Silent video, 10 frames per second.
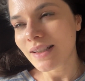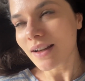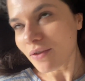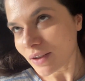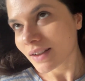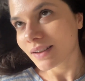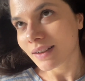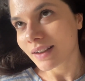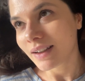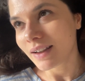
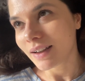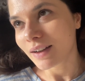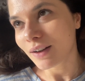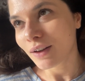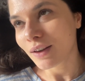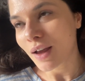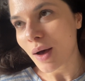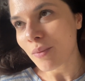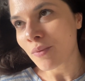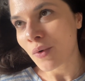Definitely a
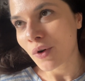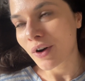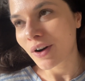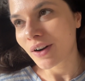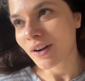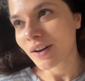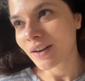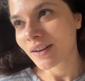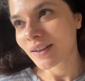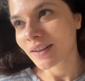lot more
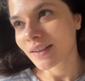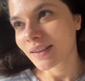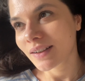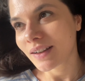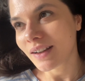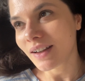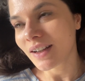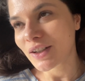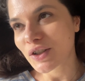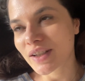
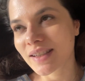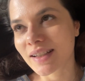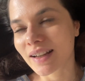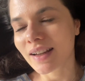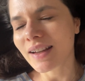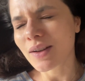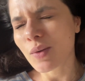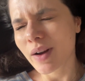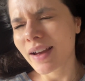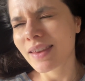interesting in a
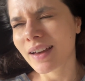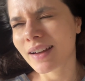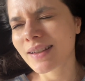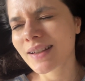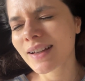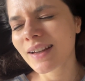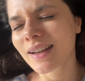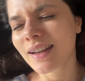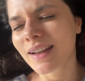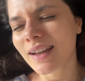way that,
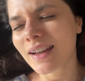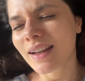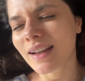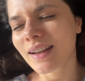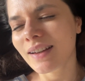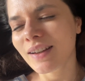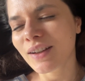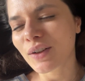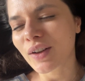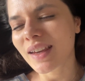you
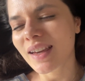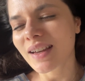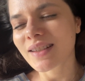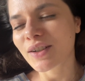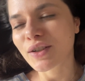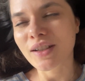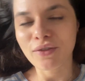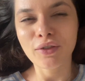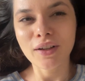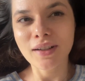know, kids are
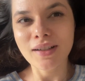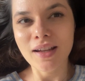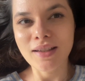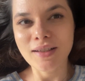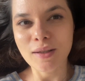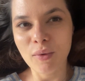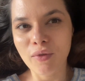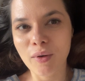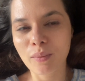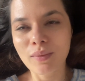different, and some of
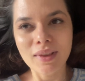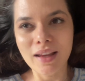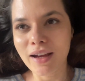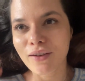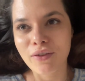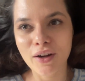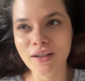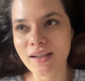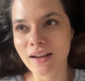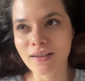them like fairy
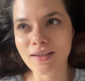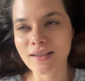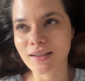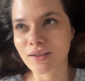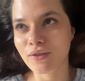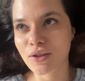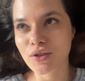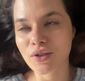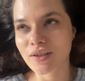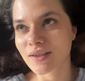tales and
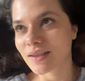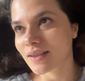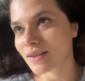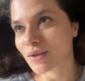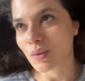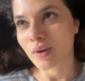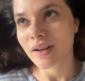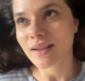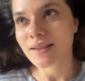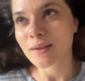adventurous
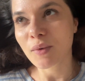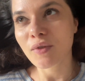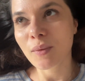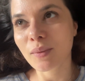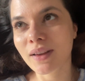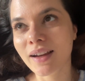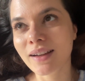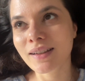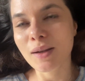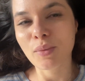stories, some of them
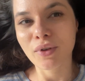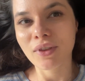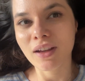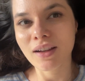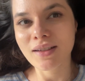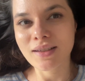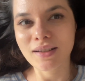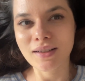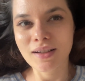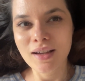like deeper things
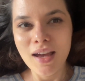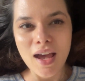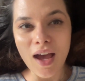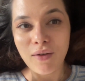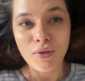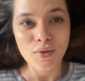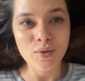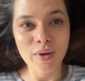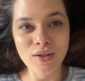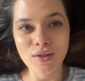and have those
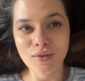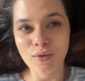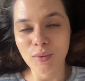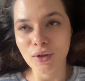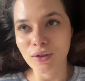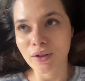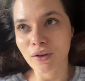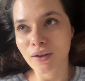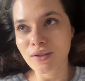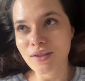questions from early
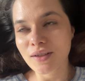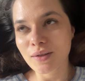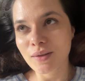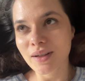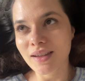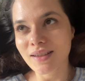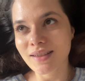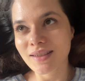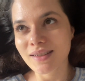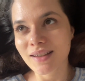on. So I
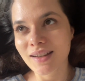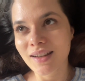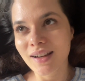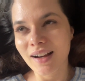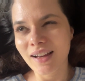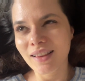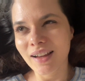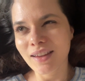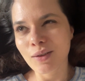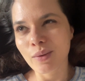guess I
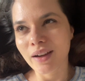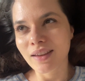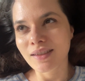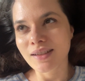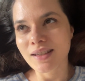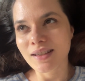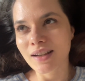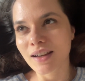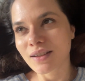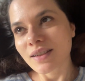like the way
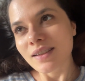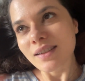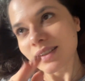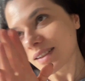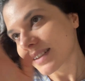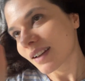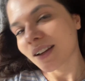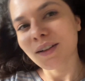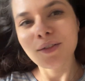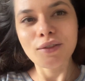Disney is
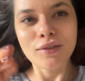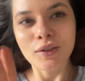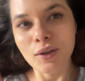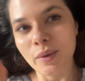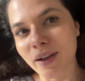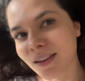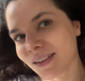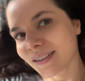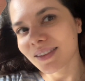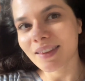kind of
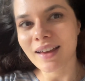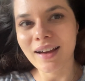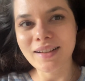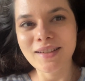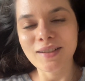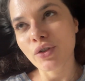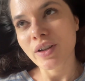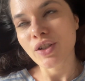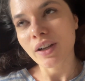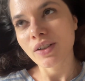following that
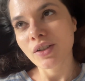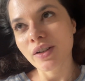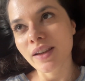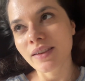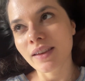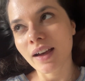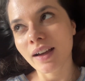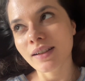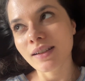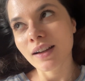trajectory and
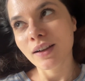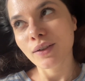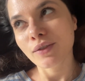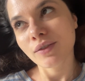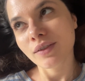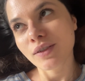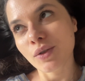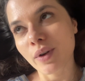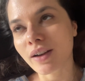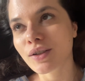that kind of
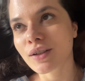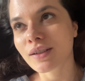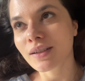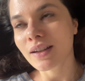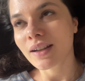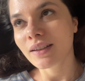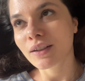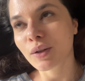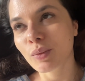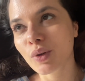direction in
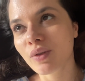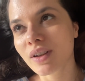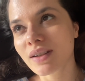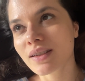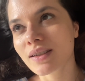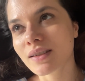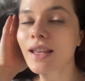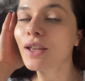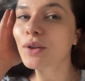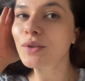their movies.
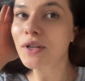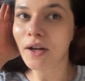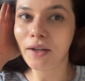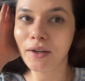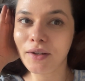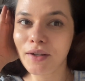Thank you, Taya.